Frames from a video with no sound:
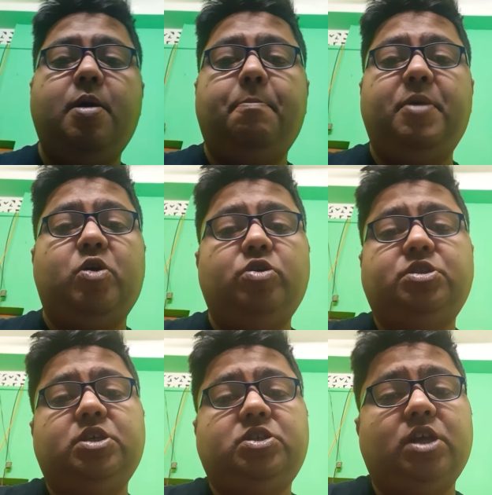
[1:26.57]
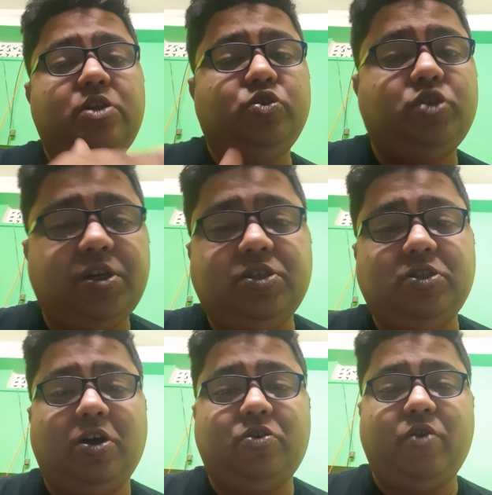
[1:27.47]
because the solution is
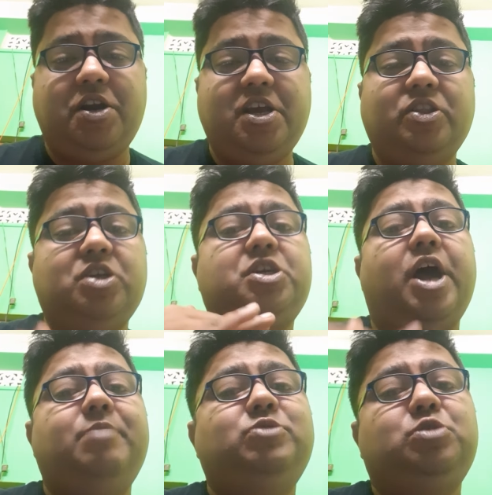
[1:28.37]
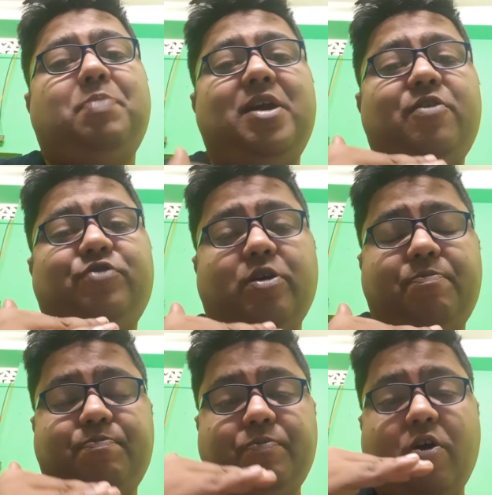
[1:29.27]
not ready and the time span of
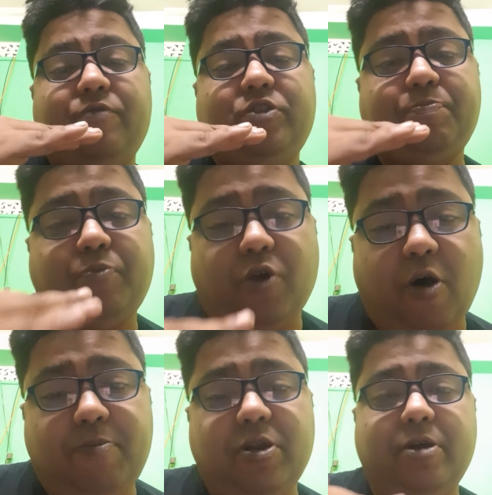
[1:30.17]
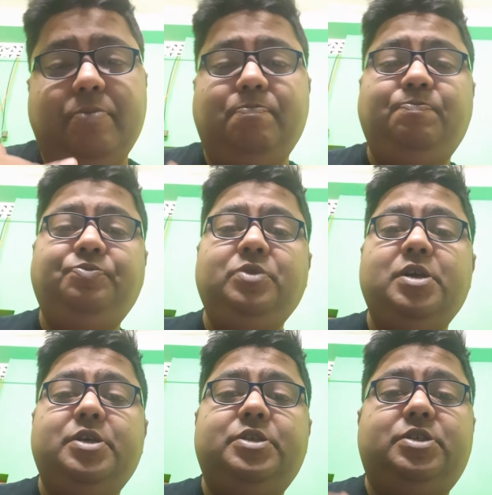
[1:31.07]
the problem
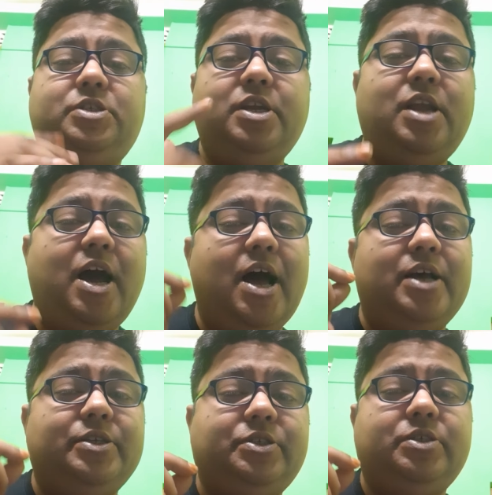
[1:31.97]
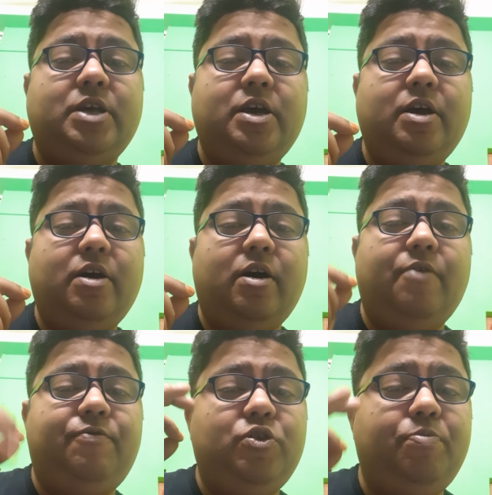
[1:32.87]
still has a
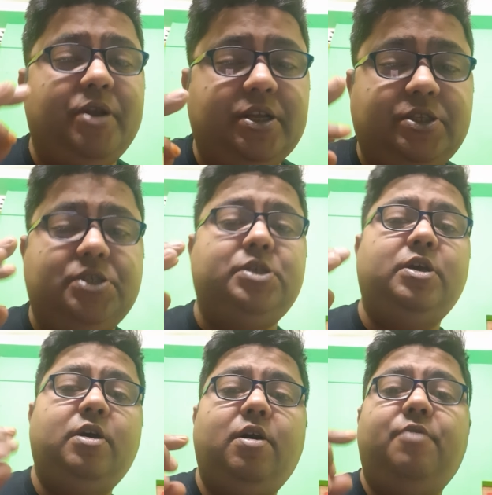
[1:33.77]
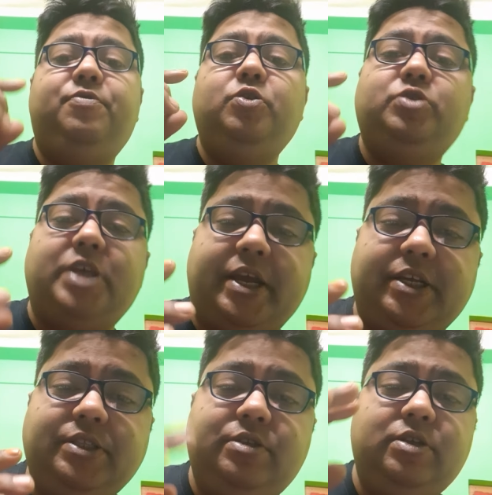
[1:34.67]
few minutes, a few
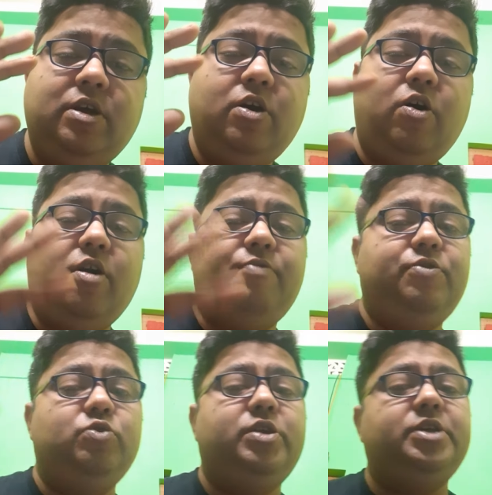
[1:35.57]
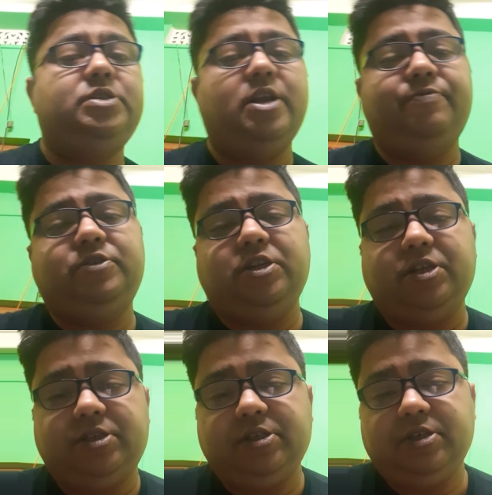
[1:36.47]
seconds, or a few days left in
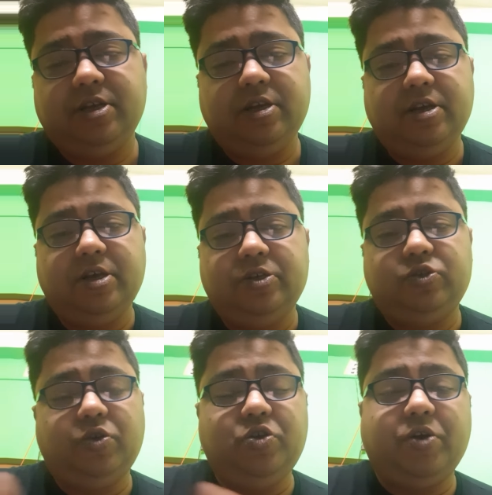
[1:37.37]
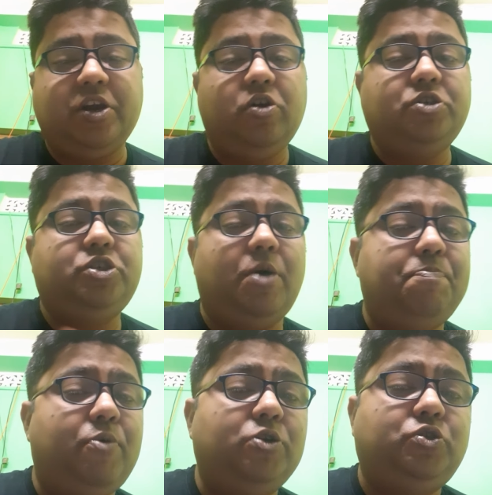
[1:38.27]
it. So you cannot
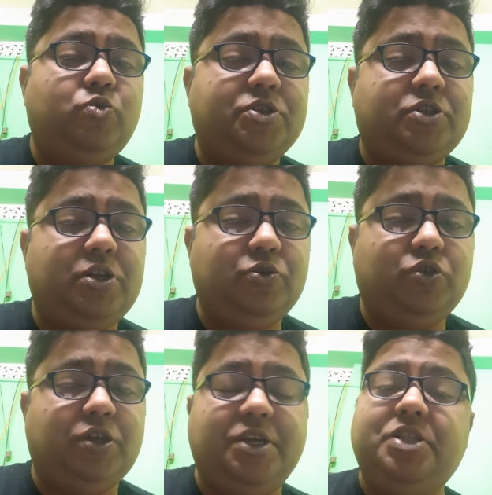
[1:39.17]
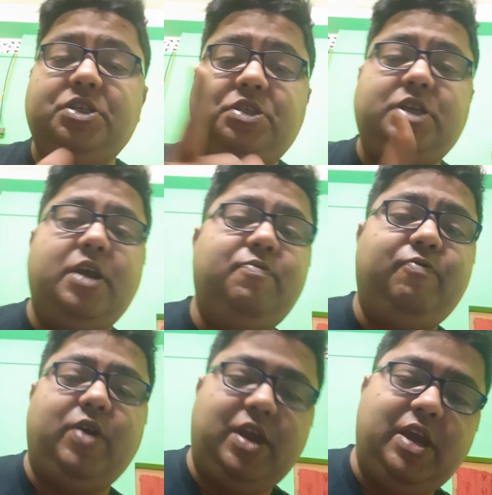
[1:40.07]
jump onto a solution. In the
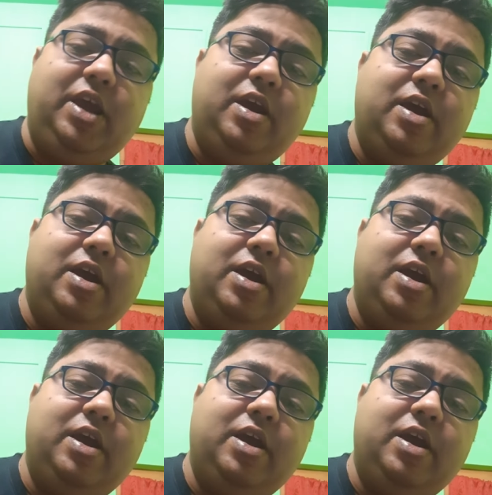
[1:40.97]
same way,